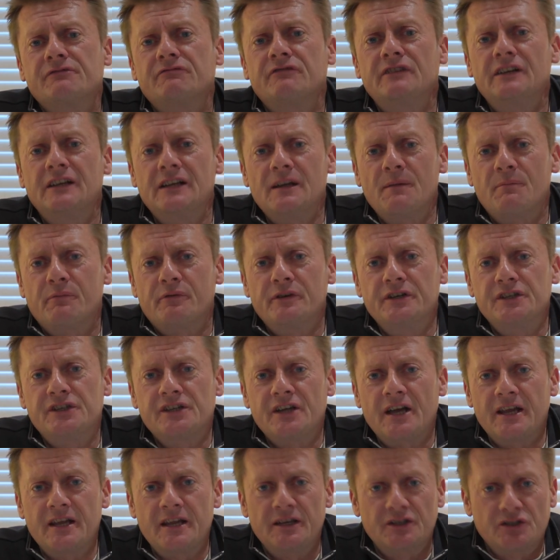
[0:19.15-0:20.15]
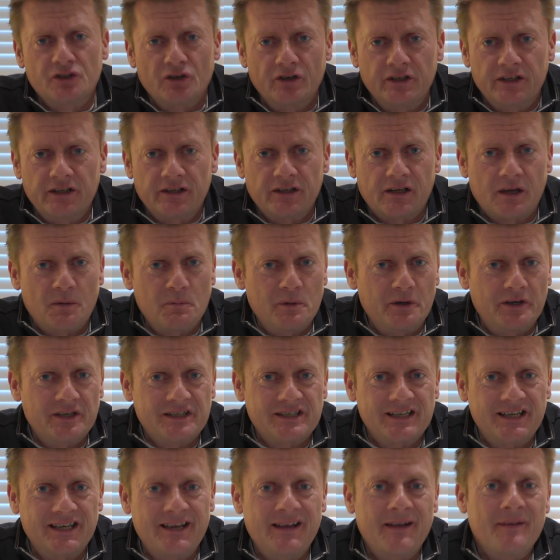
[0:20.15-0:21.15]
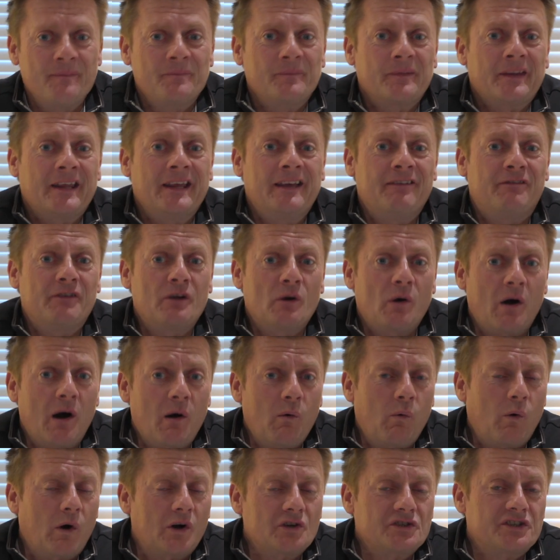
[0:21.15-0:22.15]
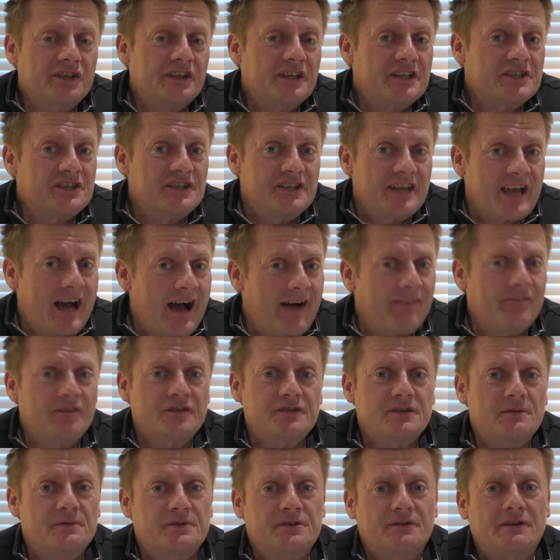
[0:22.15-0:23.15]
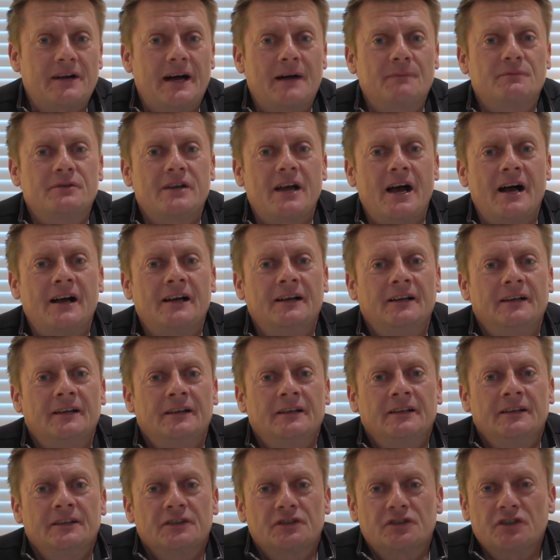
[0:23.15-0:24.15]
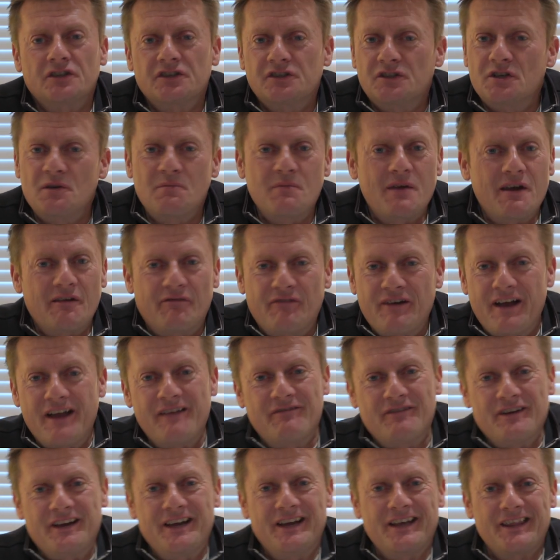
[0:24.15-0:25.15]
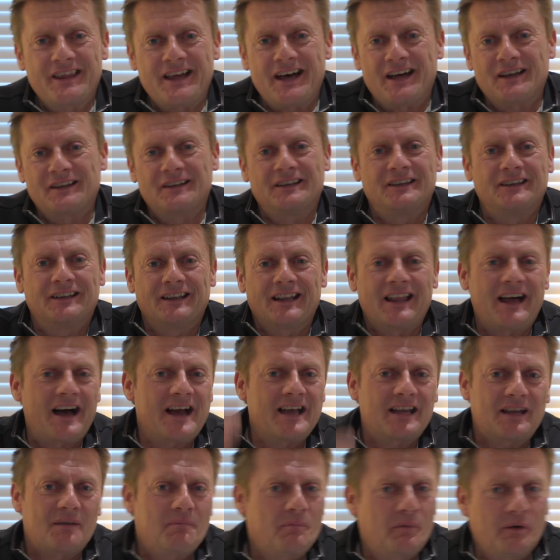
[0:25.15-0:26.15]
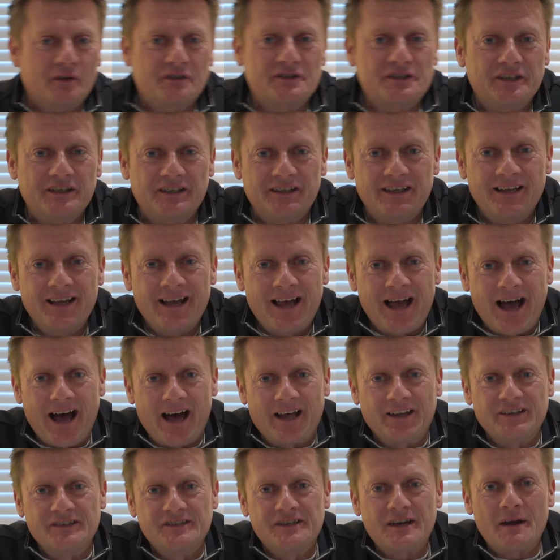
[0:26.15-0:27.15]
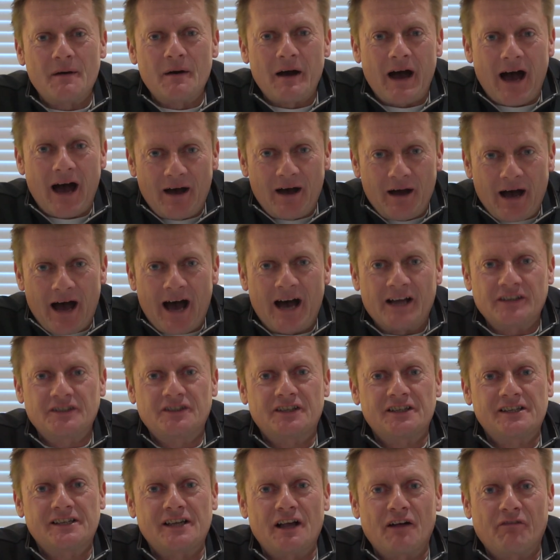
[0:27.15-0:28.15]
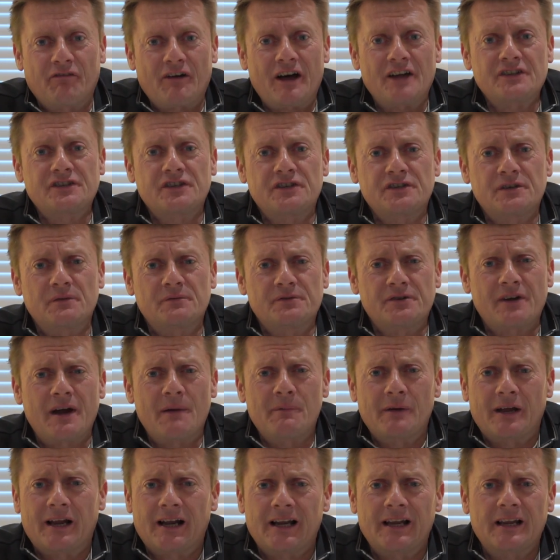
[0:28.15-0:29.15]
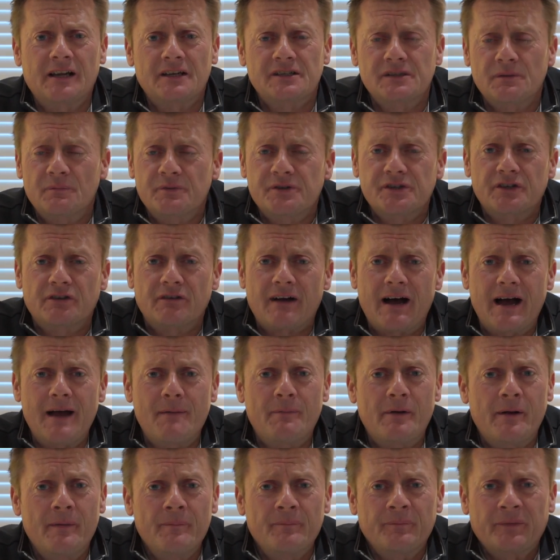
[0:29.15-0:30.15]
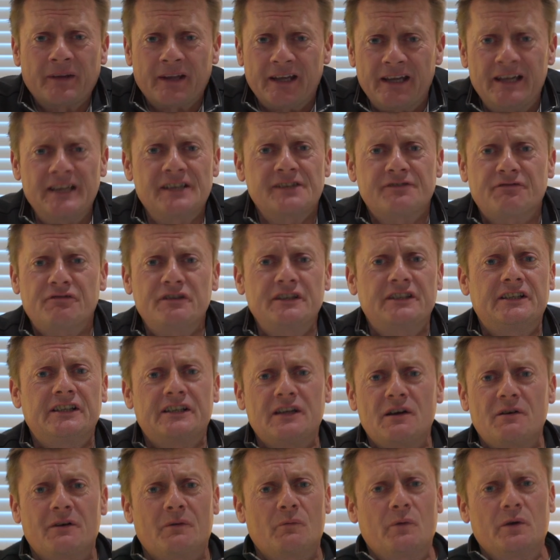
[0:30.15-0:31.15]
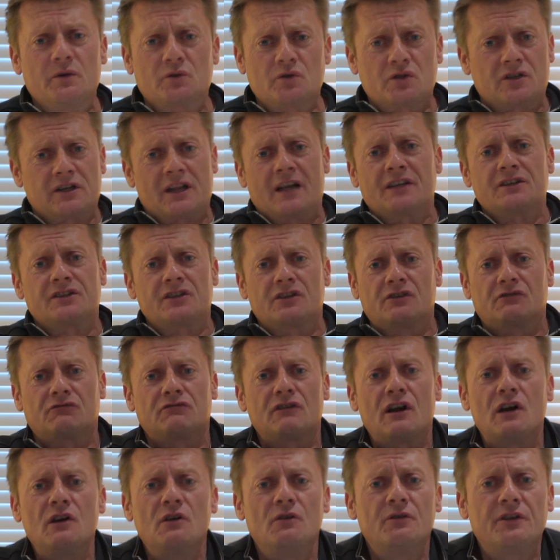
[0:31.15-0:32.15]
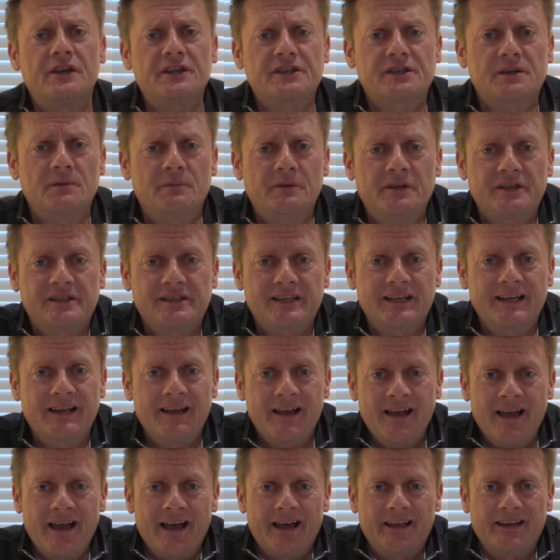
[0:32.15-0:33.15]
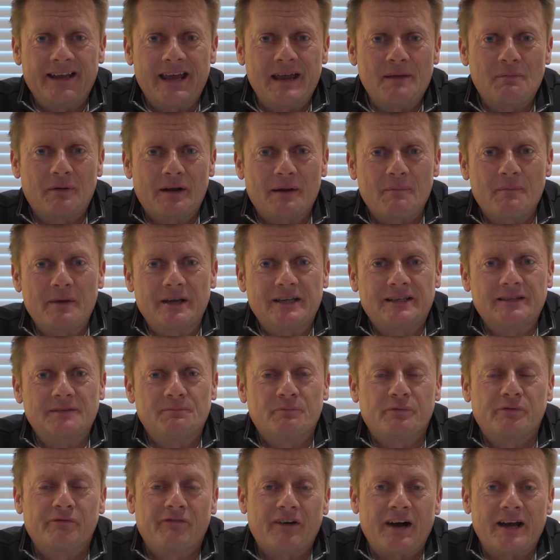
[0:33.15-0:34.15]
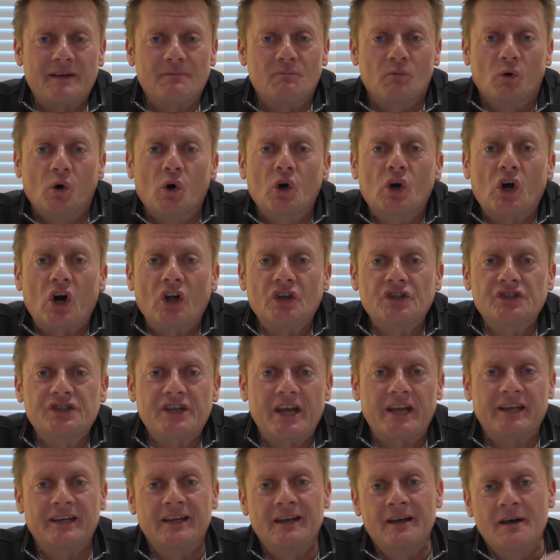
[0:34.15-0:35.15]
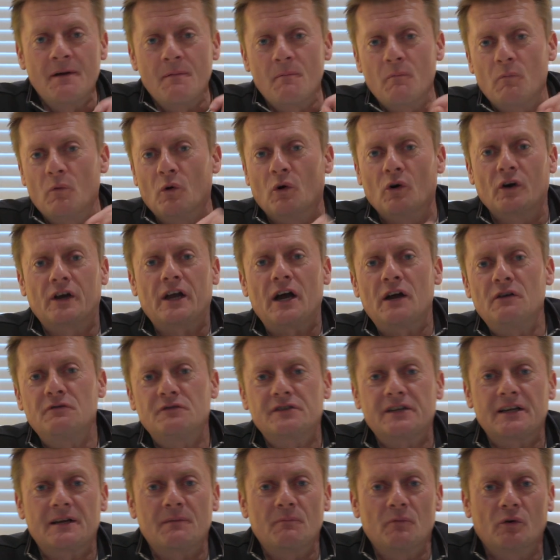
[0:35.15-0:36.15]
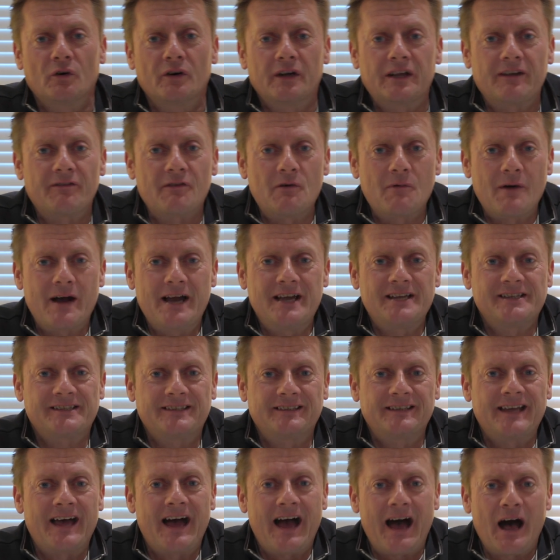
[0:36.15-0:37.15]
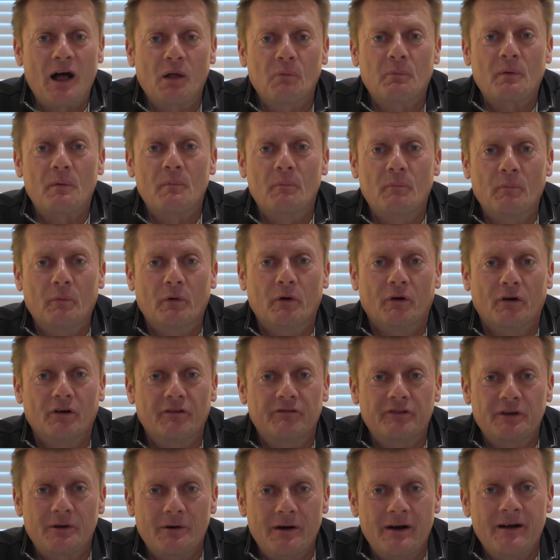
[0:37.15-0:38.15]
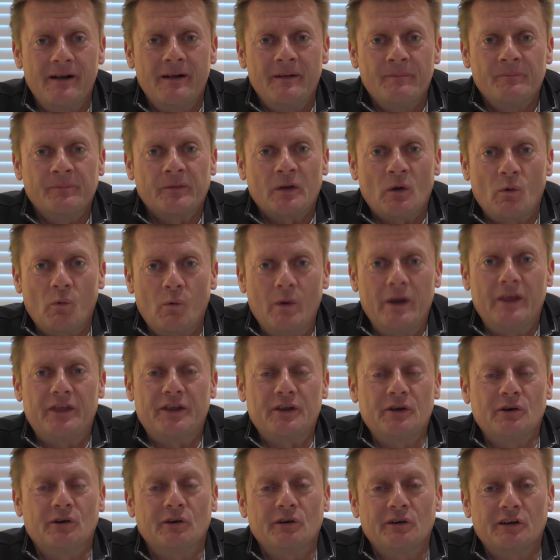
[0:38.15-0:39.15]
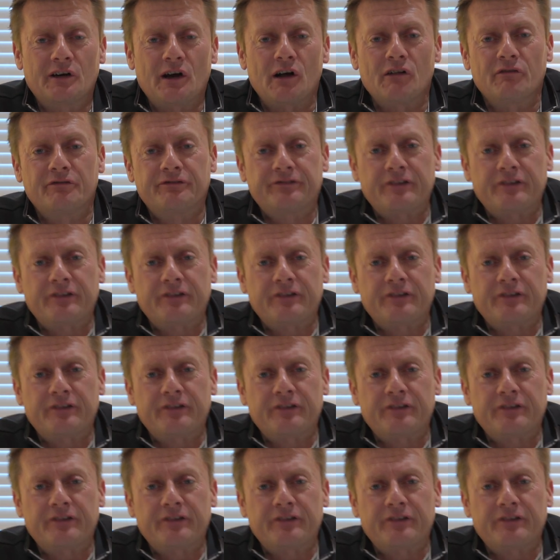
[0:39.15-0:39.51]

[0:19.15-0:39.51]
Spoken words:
Really appreciate you joining the community. If you are watching this and you haven't subscribed yet, just do me a favor, hit that like button and add yourself as a subscriber. Click subscribe. It is free to do, and we'd just like to grow this community, enabling me to provide more content, more coaching, more giveaways, and help more of you with your golf.